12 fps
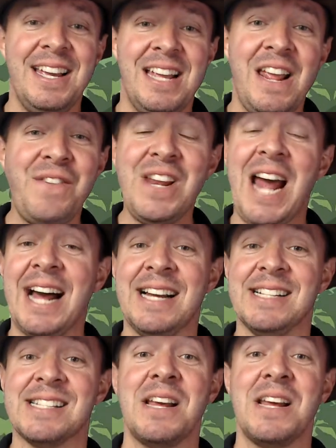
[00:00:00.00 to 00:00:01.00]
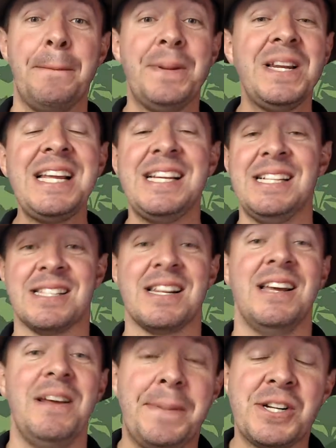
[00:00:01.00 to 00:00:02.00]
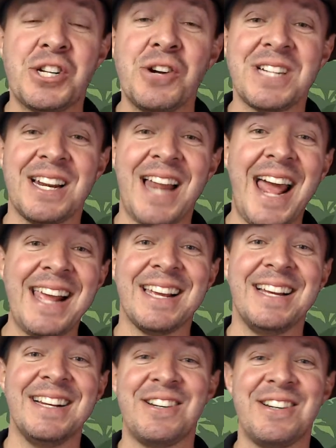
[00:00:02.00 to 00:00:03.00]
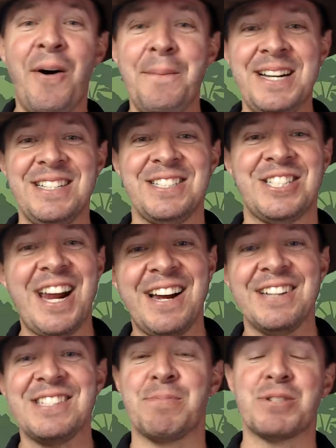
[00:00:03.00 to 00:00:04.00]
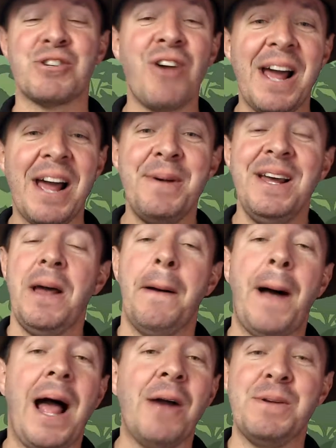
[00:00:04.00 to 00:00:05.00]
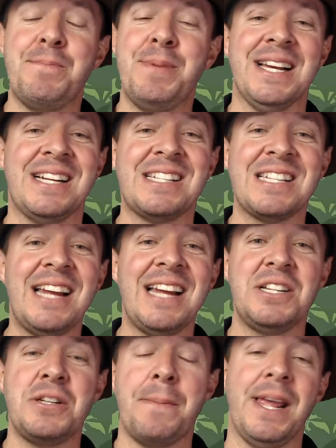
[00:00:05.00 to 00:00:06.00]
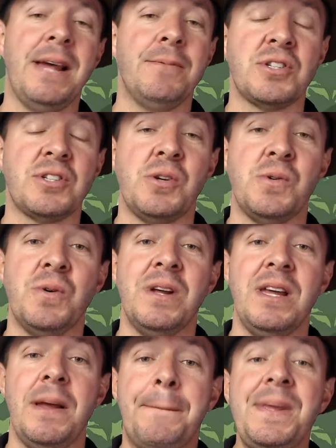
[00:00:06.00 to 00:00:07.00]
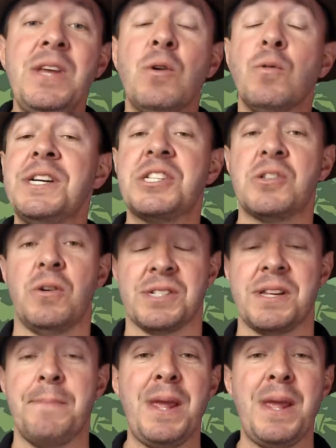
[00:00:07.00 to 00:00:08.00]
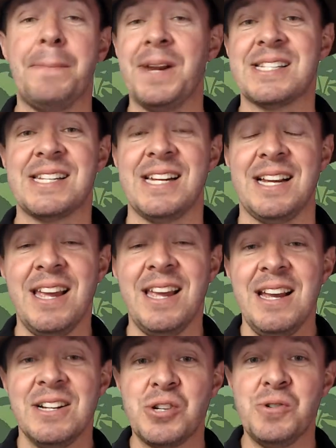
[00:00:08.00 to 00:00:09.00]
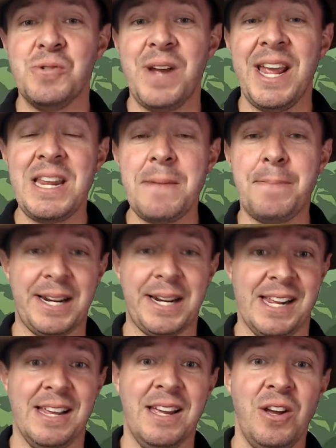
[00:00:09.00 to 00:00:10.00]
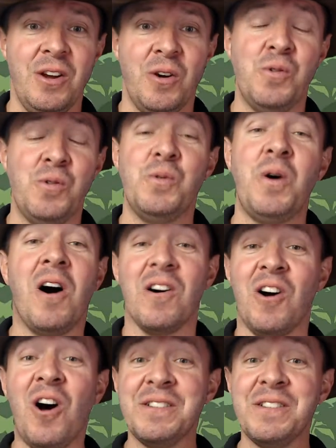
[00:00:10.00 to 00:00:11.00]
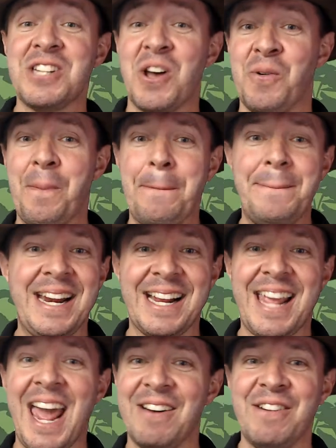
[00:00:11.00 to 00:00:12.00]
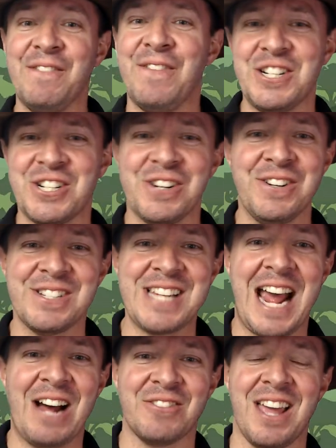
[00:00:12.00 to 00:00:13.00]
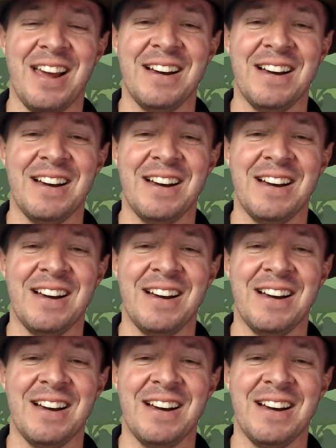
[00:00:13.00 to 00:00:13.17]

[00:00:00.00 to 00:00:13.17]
If it has, please be sure to like, comment, share, subscribe. I would be excited to be able to be a resource and be a blessing to anybody who are also Medicare adventurers out there.